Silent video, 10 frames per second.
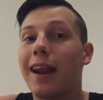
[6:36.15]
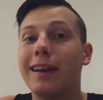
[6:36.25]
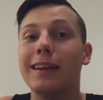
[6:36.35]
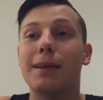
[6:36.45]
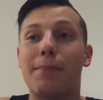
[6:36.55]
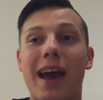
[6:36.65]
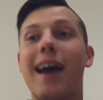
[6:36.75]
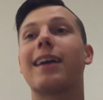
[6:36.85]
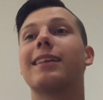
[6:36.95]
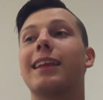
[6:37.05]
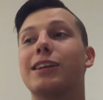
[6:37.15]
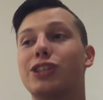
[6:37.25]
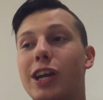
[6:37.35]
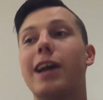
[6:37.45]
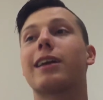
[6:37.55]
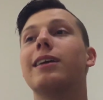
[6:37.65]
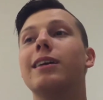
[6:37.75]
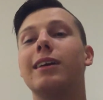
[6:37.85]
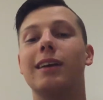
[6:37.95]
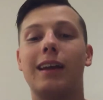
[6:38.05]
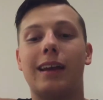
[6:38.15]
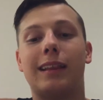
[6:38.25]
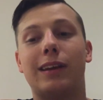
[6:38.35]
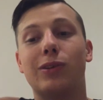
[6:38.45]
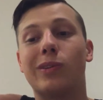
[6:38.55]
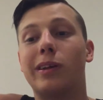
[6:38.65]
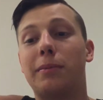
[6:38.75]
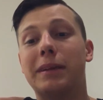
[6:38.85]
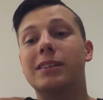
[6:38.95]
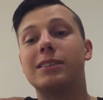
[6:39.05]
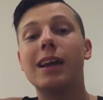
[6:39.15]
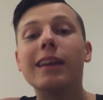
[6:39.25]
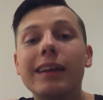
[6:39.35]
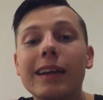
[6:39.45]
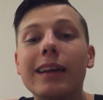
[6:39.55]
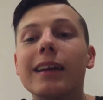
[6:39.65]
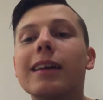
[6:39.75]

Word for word: I need to pack and like check and then do a little bit of studying